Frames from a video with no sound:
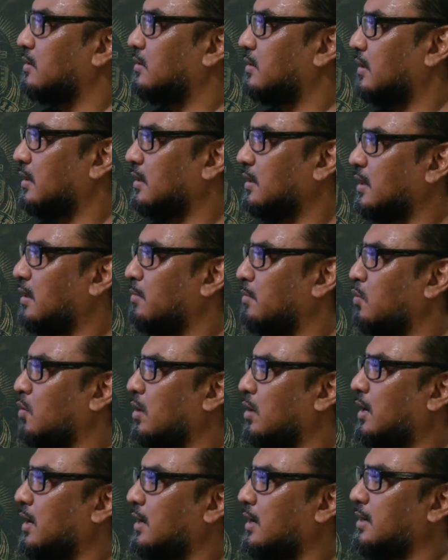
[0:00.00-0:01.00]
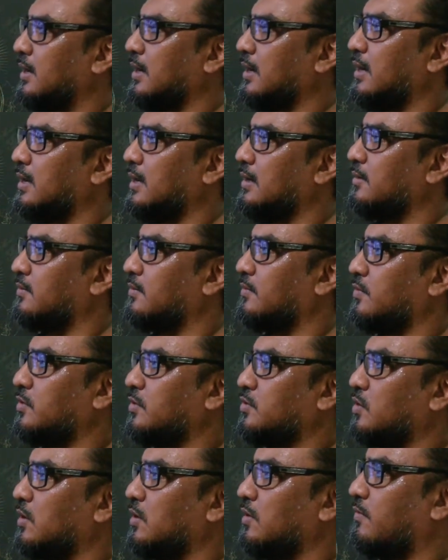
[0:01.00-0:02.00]
dan digabungkan dengan
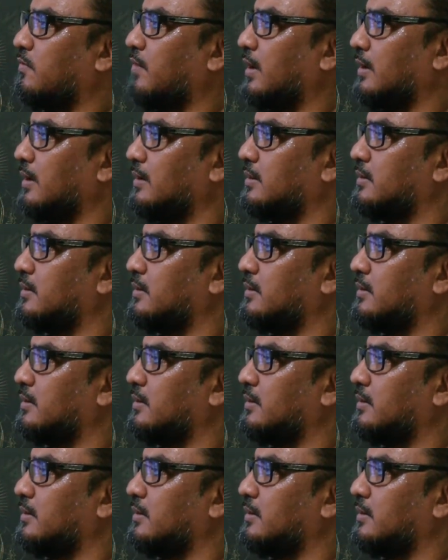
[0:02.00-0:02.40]
visual effect.